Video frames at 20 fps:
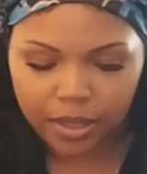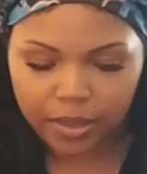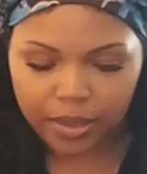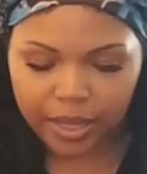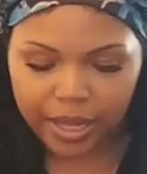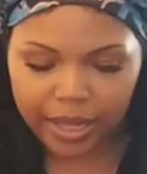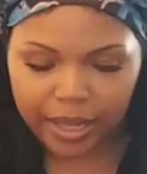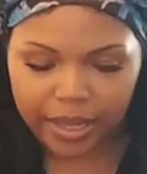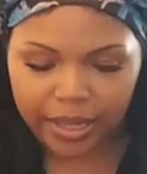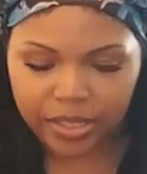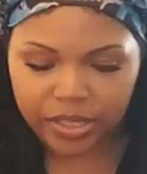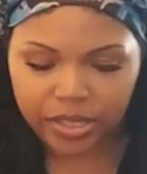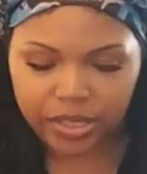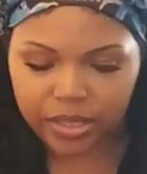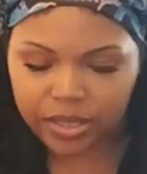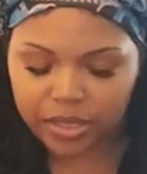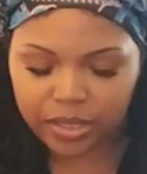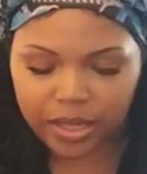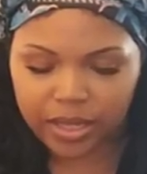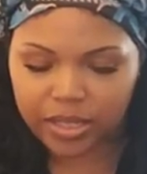that
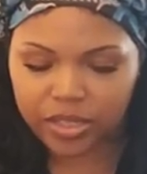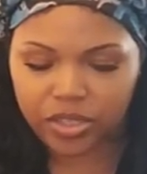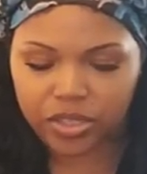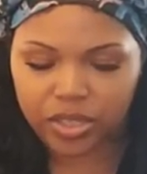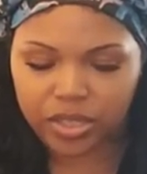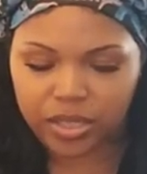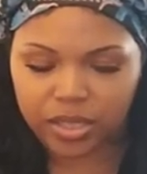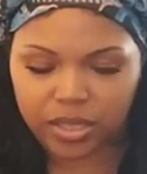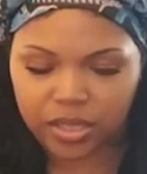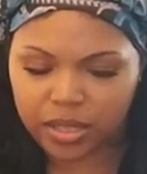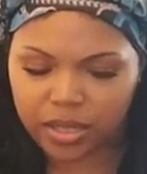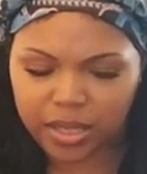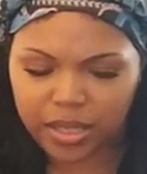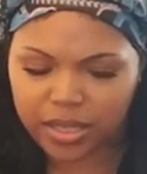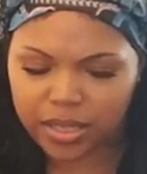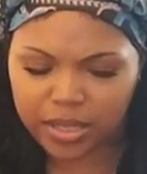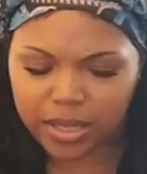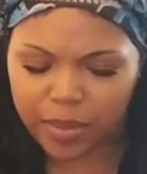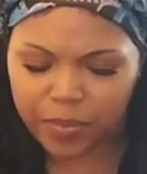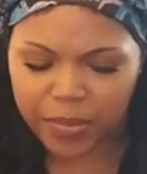it's it's just
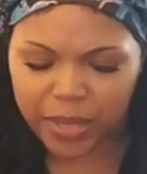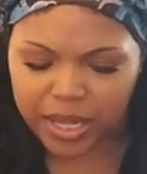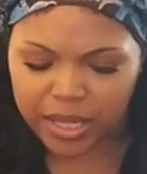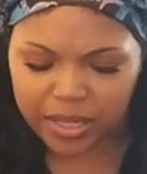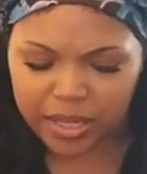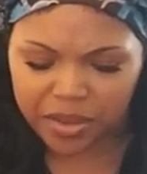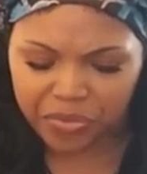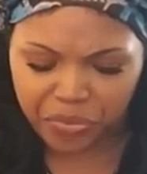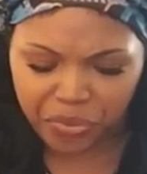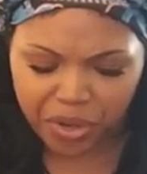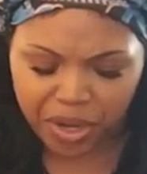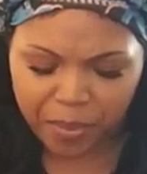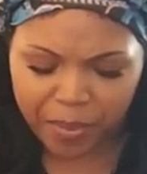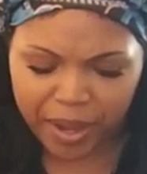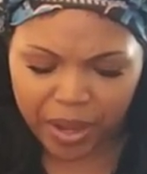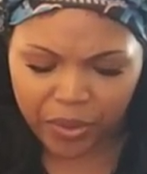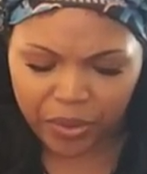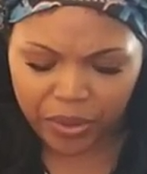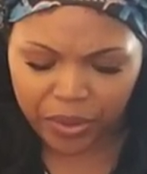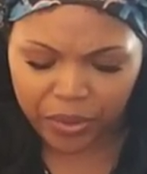it's something different
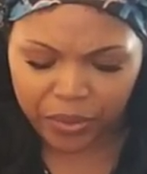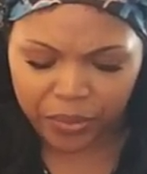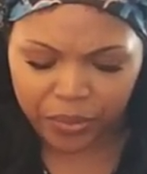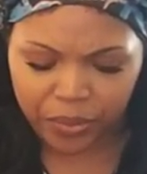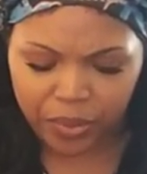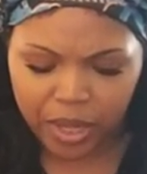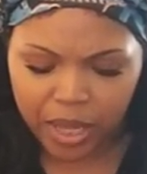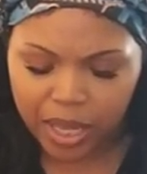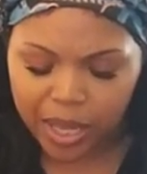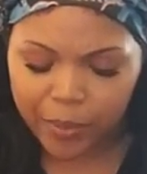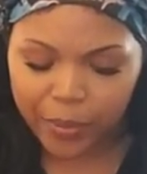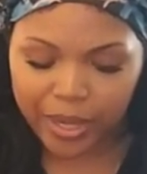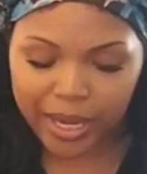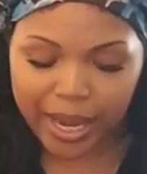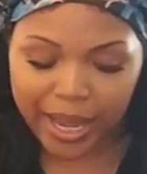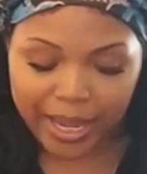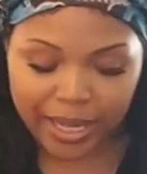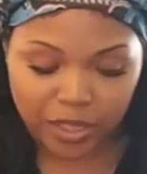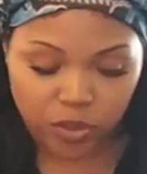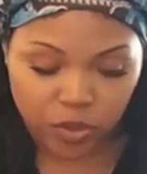about you but
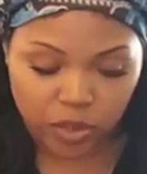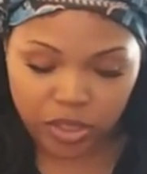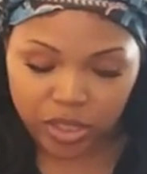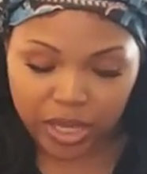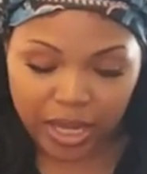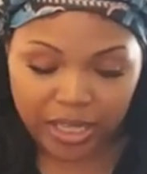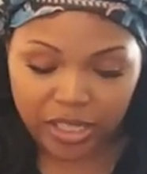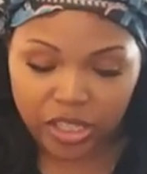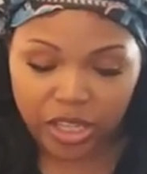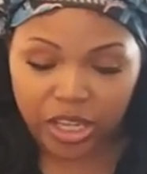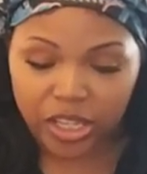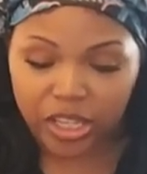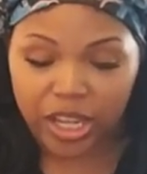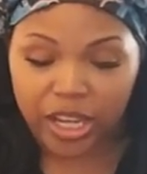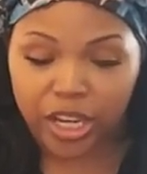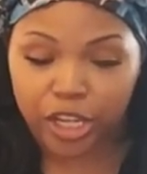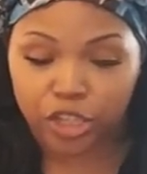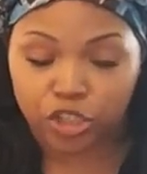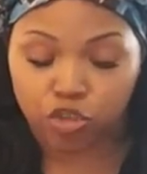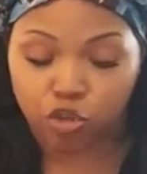that is it's, it,
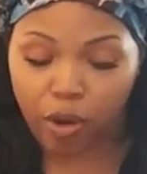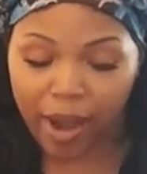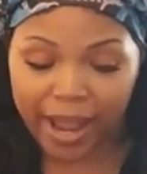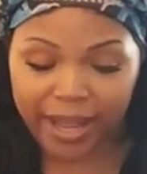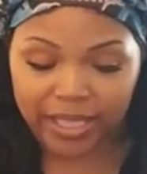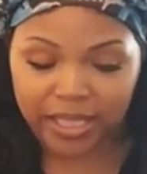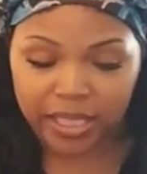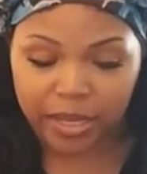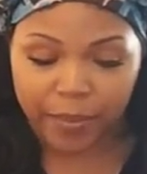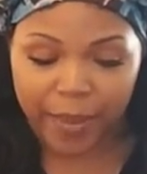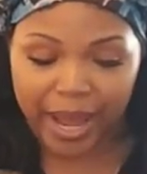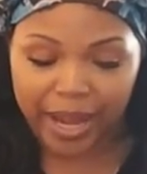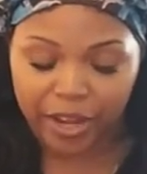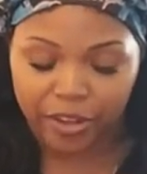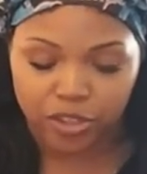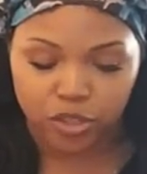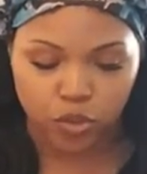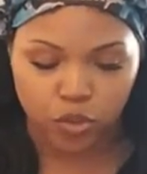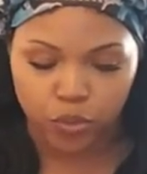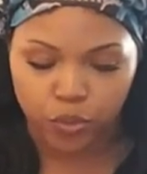it attracts
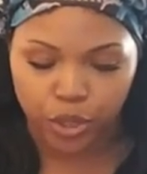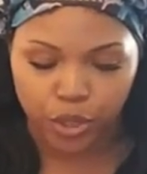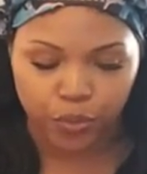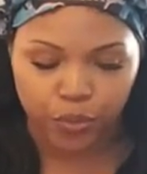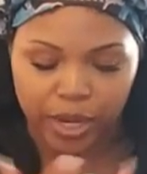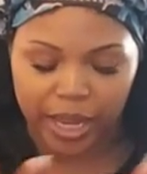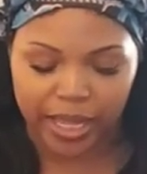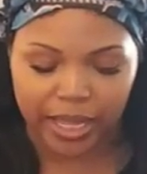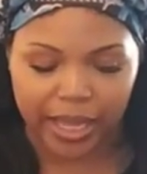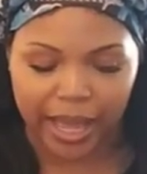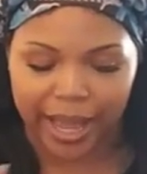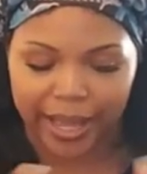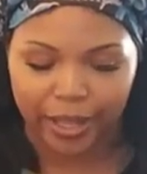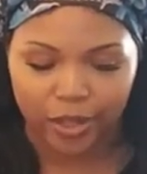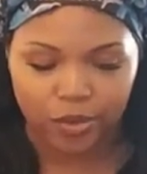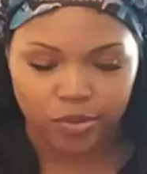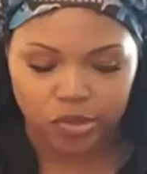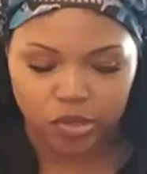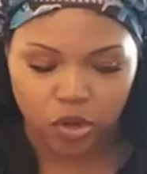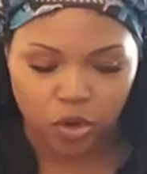somebody to you they like
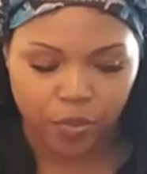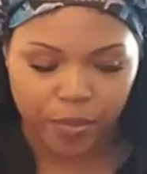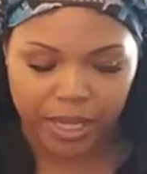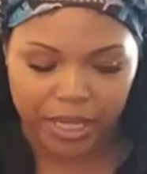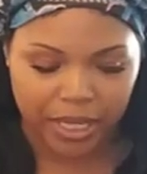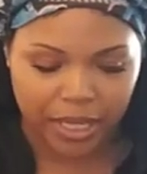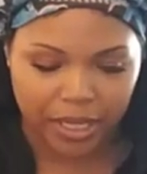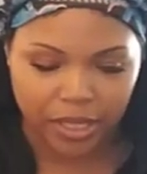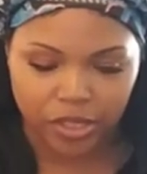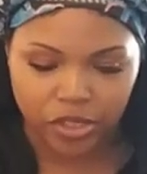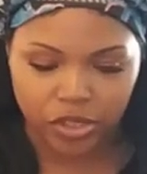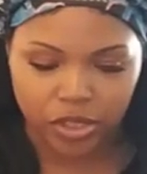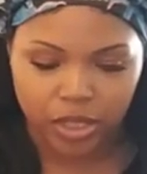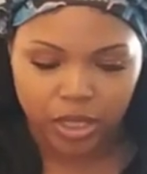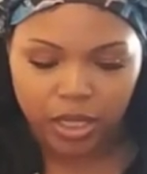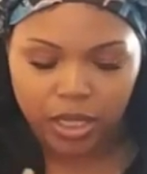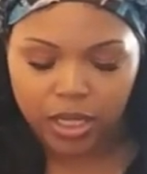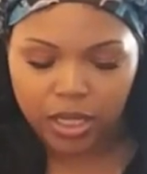you so much